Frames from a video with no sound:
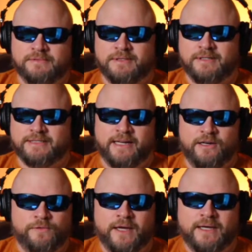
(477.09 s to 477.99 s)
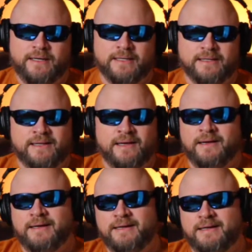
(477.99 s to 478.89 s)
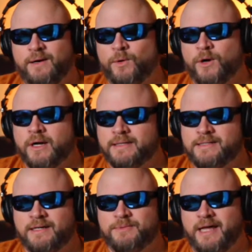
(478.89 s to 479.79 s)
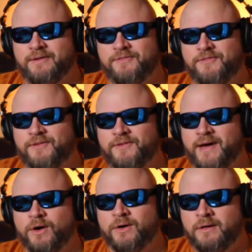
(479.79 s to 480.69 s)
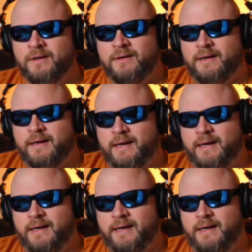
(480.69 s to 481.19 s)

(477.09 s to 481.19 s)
because they knew if they didn't, they weren't catching up to that fastball, and he